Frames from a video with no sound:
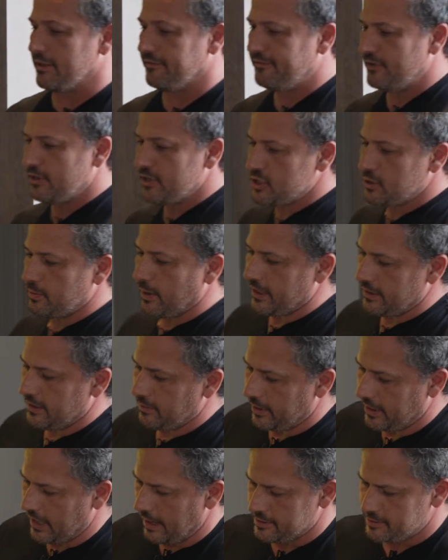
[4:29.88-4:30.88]
the first one, and the
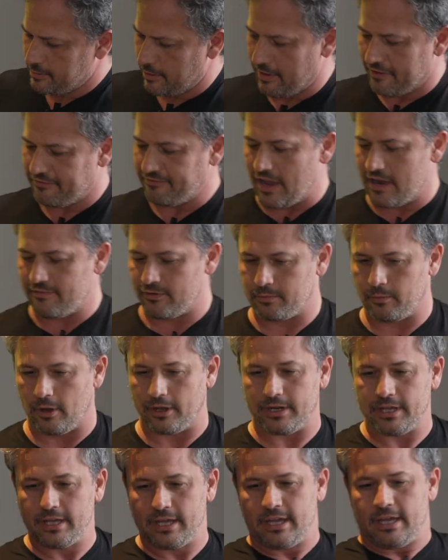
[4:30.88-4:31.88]
one, it's probably my favorite
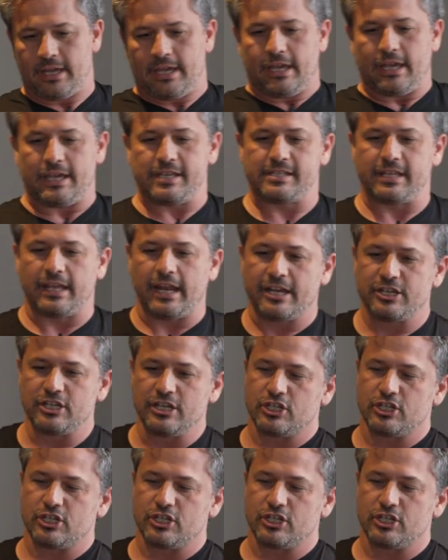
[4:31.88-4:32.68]
one, is that actually